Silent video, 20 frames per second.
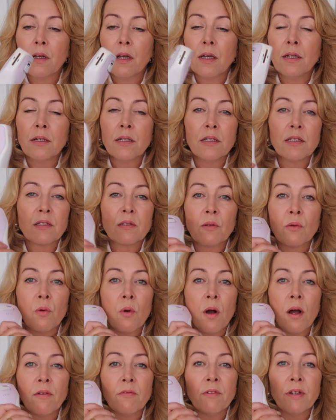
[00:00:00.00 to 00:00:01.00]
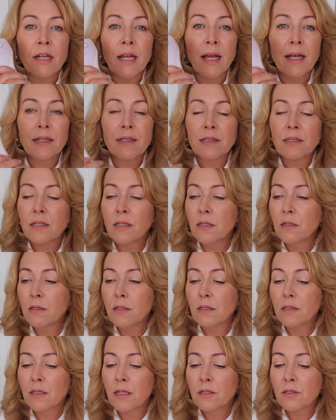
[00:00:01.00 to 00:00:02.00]
and it's quite relaxing.
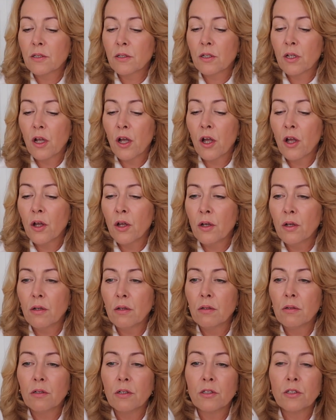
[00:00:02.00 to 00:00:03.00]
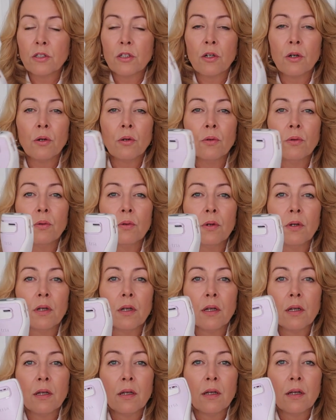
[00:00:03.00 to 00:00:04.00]
It doesn't hurt at all,
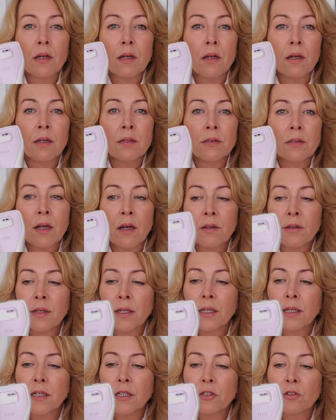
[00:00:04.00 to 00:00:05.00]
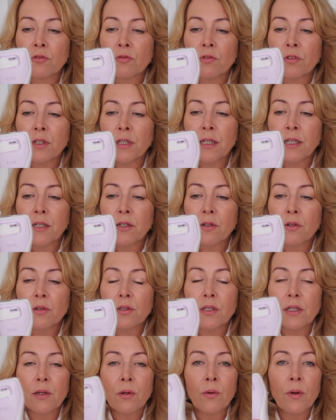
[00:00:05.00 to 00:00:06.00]
and I think it's really
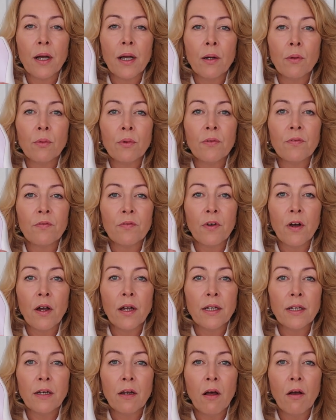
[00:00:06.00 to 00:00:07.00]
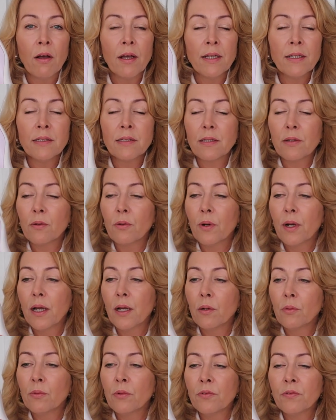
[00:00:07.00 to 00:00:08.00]
good. It will help with fine lines, it will
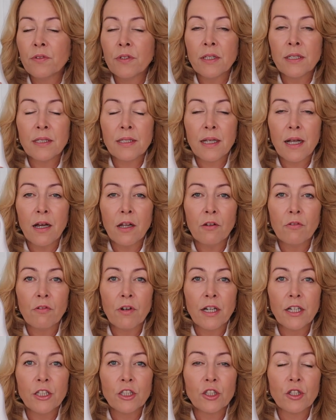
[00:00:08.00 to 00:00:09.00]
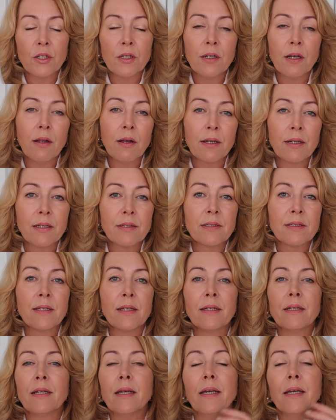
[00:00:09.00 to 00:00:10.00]
help with discoloration. Like I
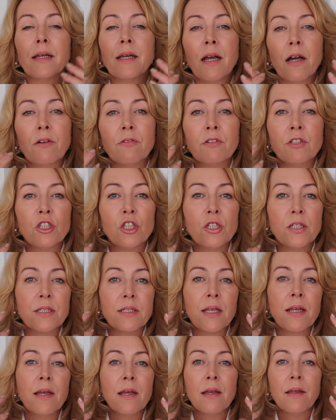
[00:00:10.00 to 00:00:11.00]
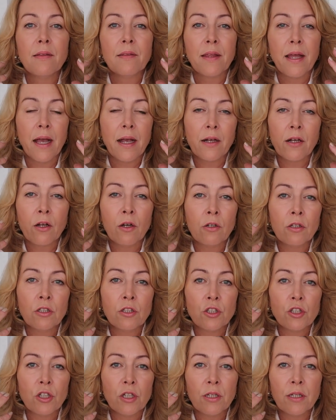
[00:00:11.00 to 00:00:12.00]
said, it encourages that
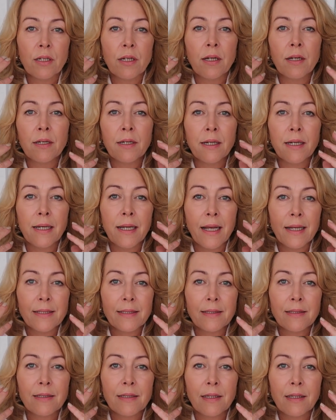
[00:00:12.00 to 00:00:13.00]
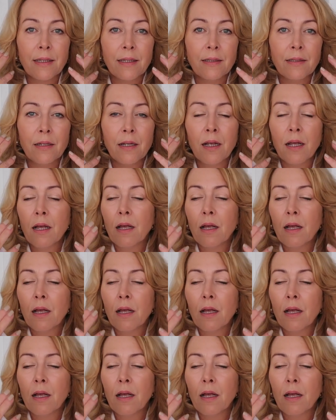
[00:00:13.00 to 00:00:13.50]
collagen and elastin,